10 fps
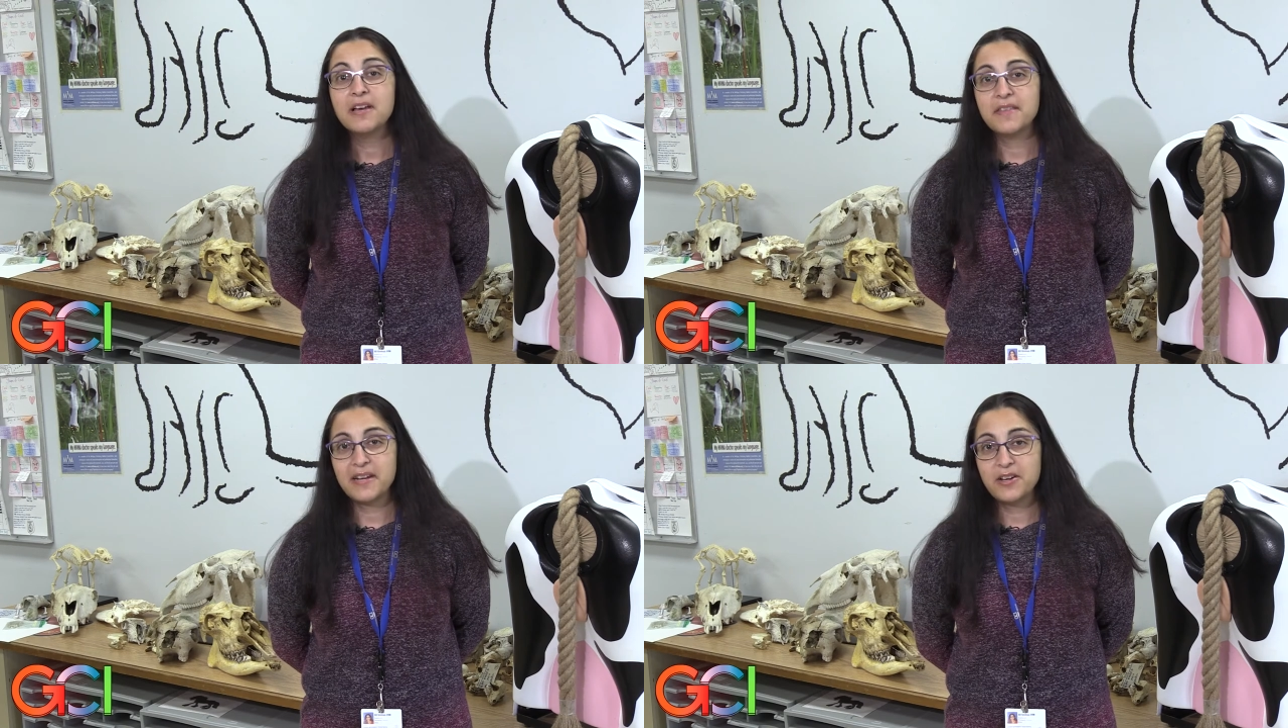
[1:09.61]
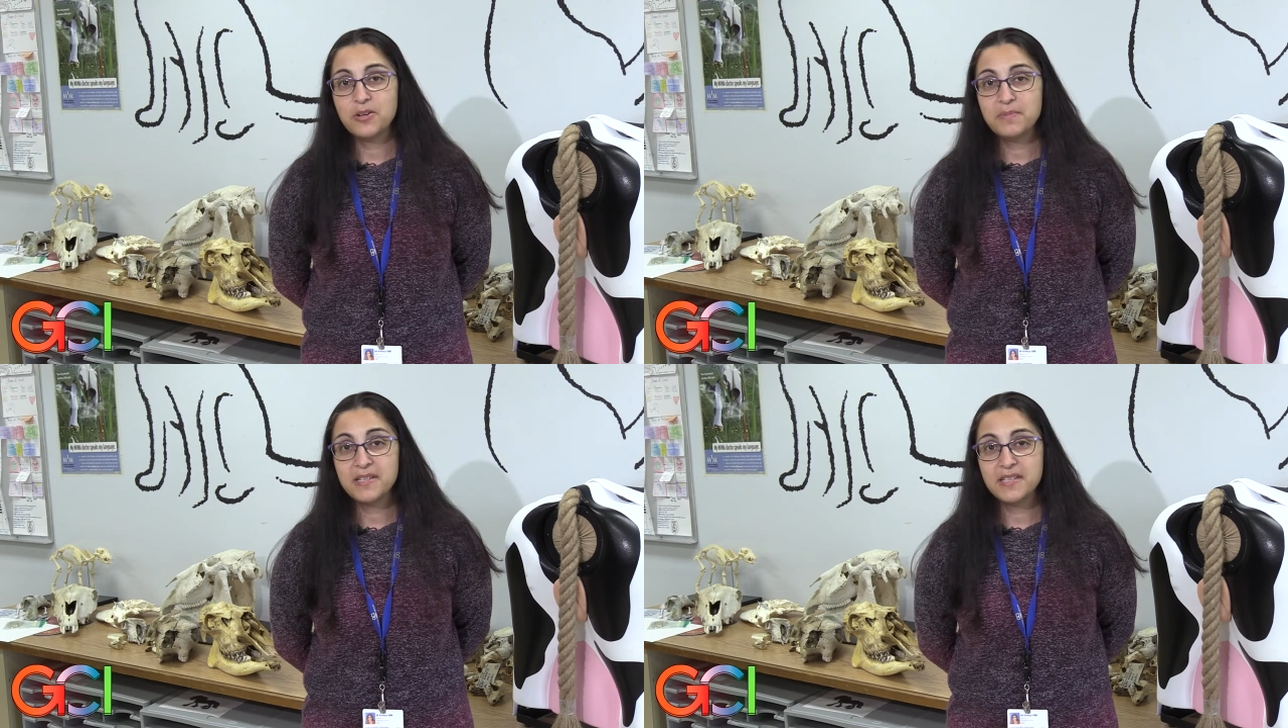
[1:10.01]
then I
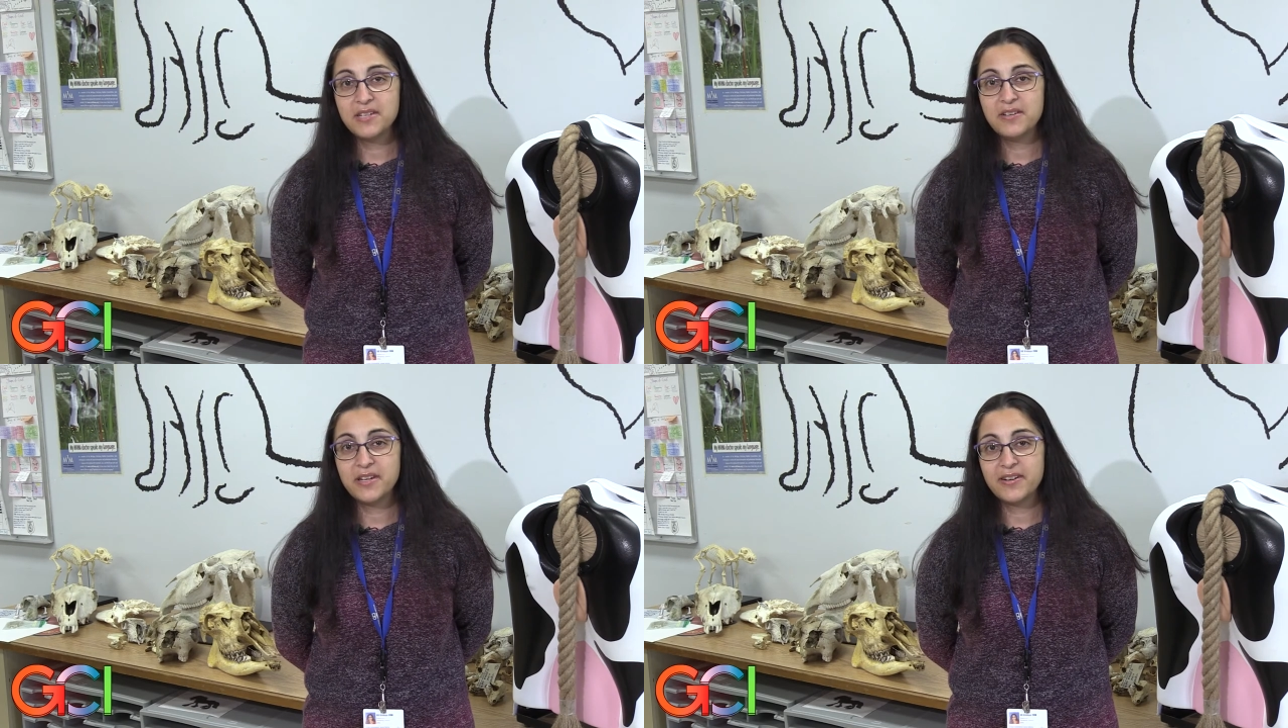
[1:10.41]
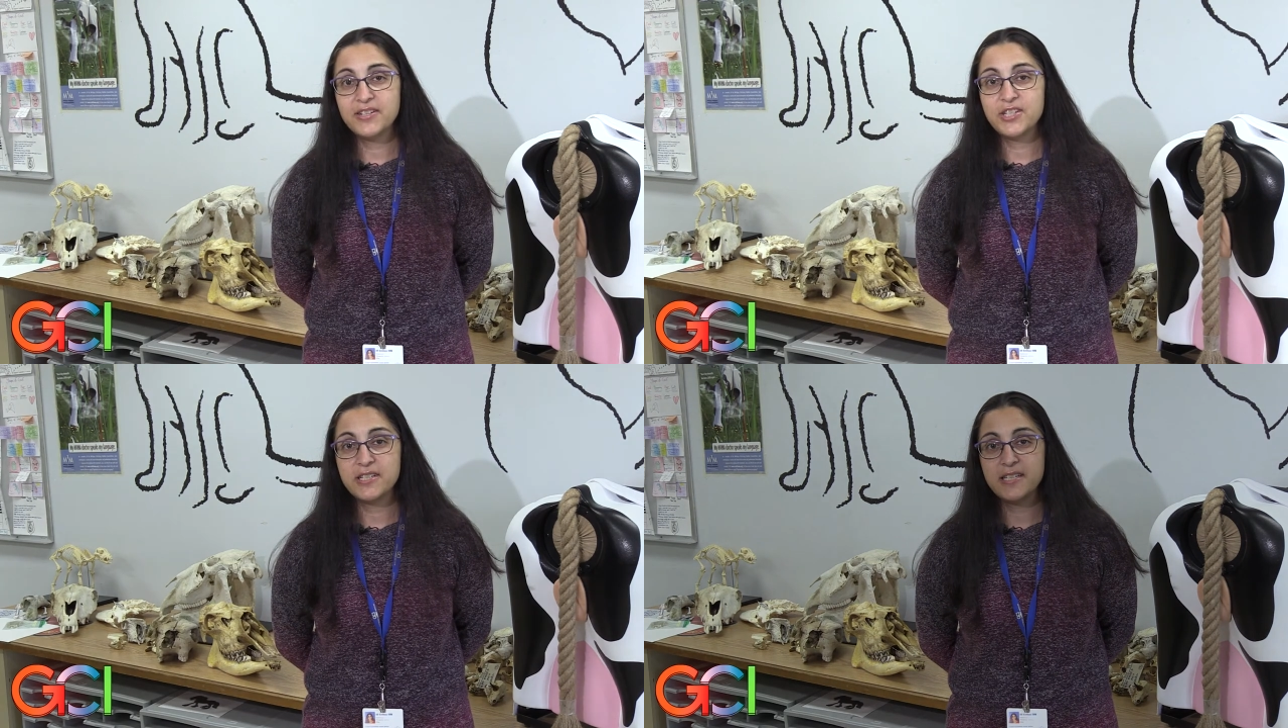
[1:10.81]
hope to see you here
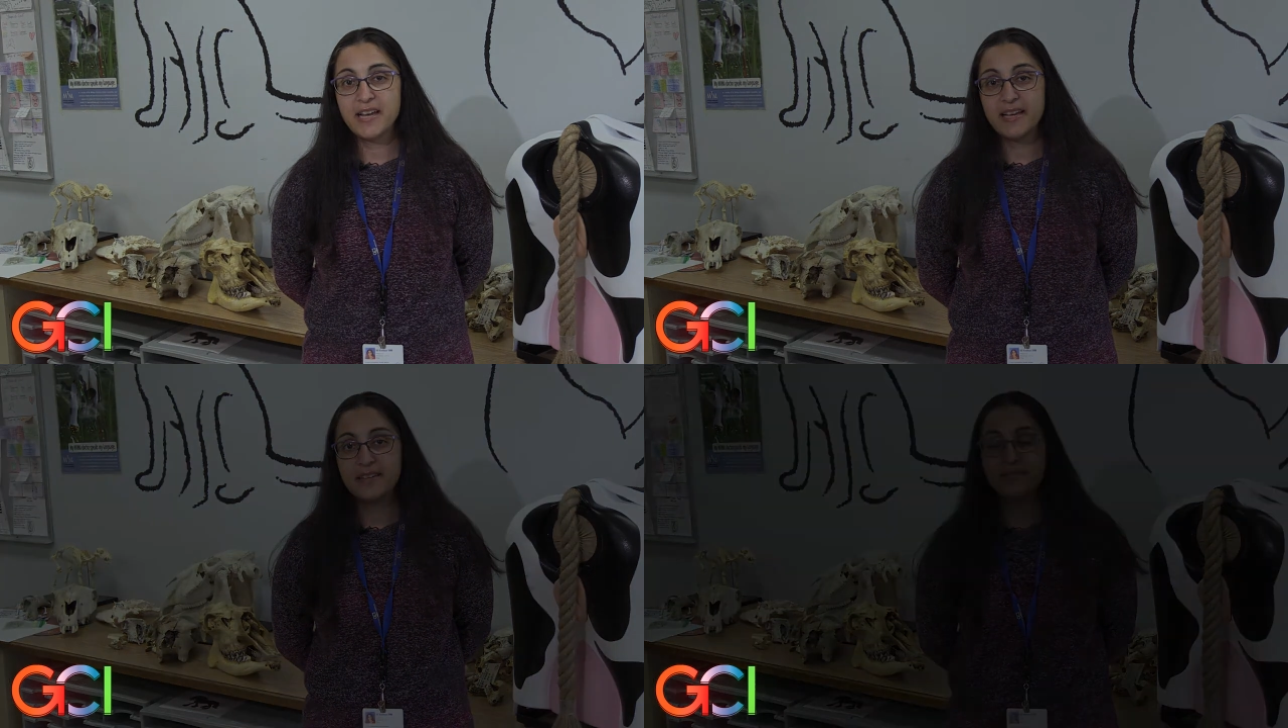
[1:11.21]
at GCI.